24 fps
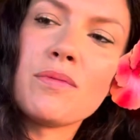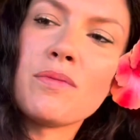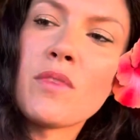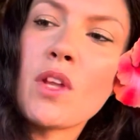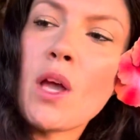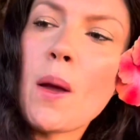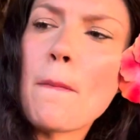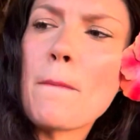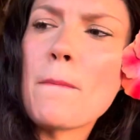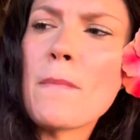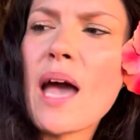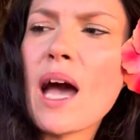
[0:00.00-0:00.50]

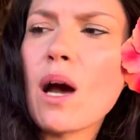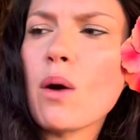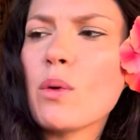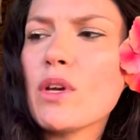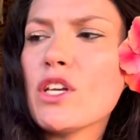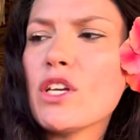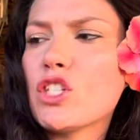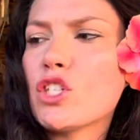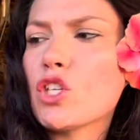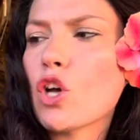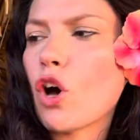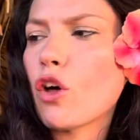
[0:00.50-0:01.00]

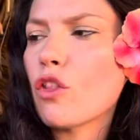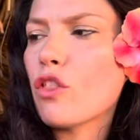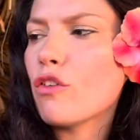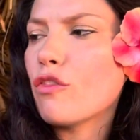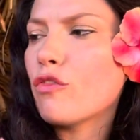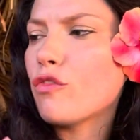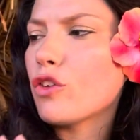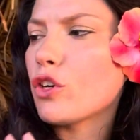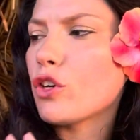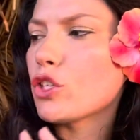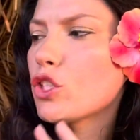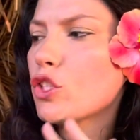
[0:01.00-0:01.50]
Maui saw the
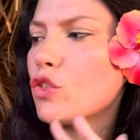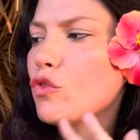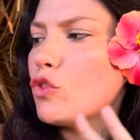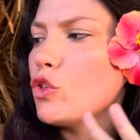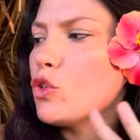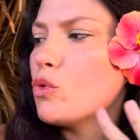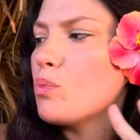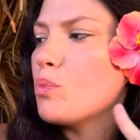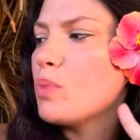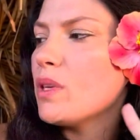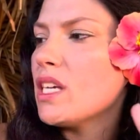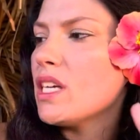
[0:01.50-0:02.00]
first
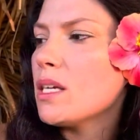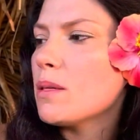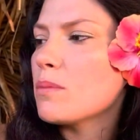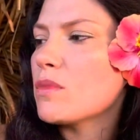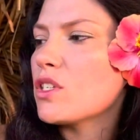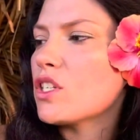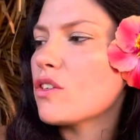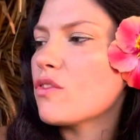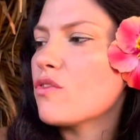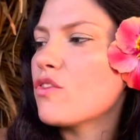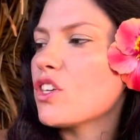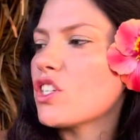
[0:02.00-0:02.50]
few
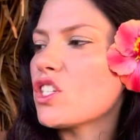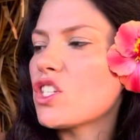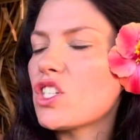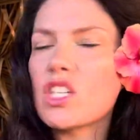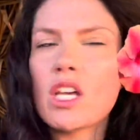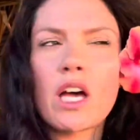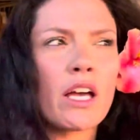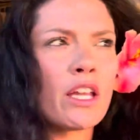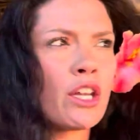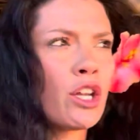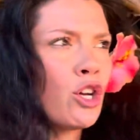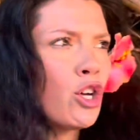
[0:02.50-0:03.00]
beams of the
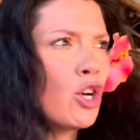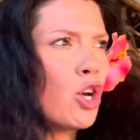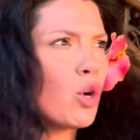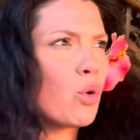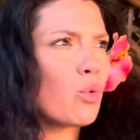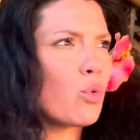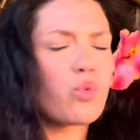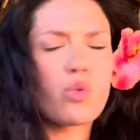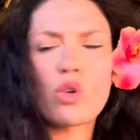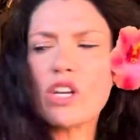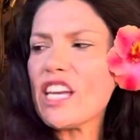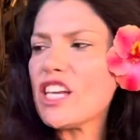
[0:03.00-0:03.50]
sun
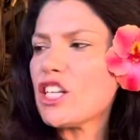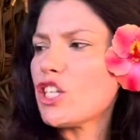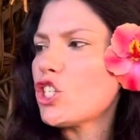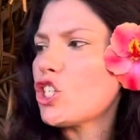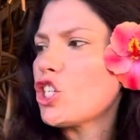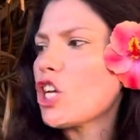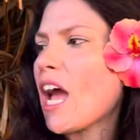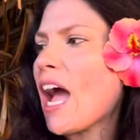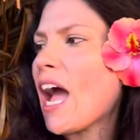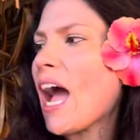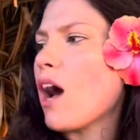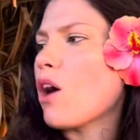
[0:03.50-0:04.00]

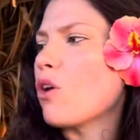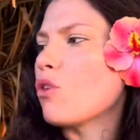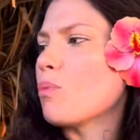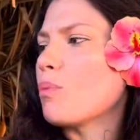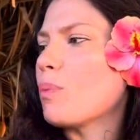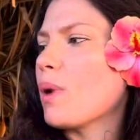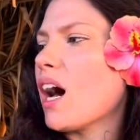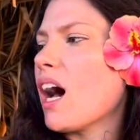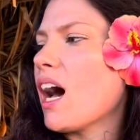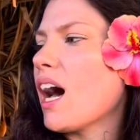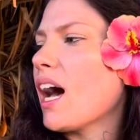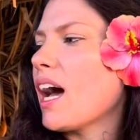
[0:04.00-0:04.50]
reach out
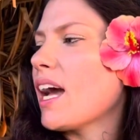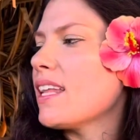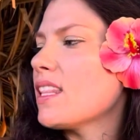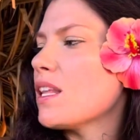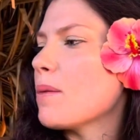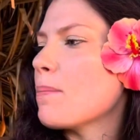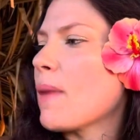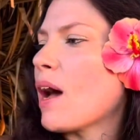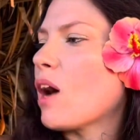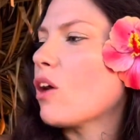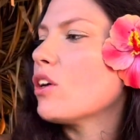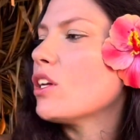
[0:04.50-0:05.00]
behind
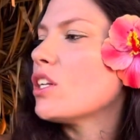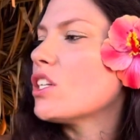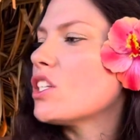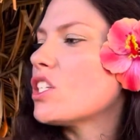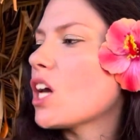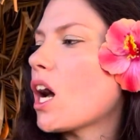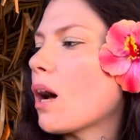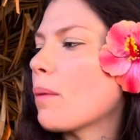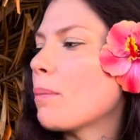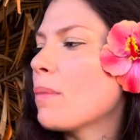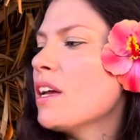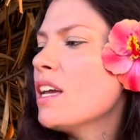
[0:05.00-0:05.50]
the
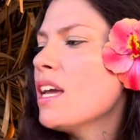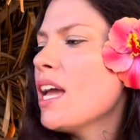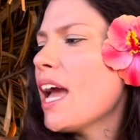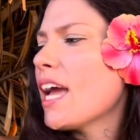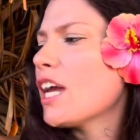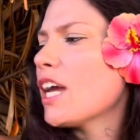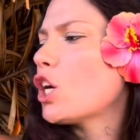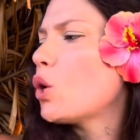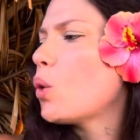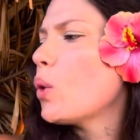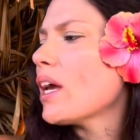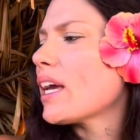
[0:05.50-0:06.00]
mountaintop,
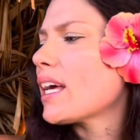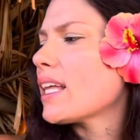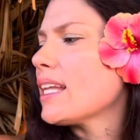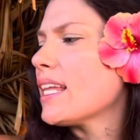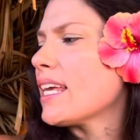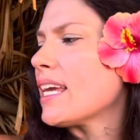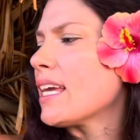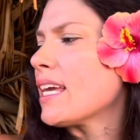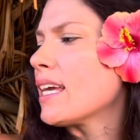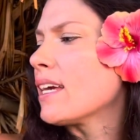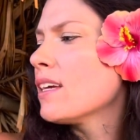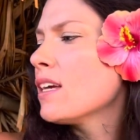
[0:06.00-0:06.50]
and
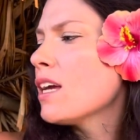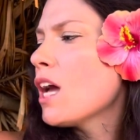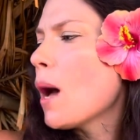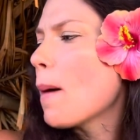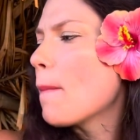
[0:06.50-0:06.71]
quickly,